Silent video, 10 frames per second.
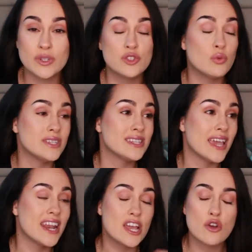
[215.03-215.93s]
which was
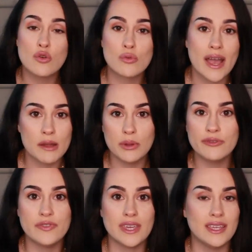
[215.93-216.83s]
an incredible
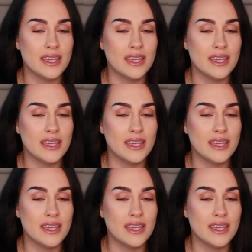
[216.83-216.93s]
feat,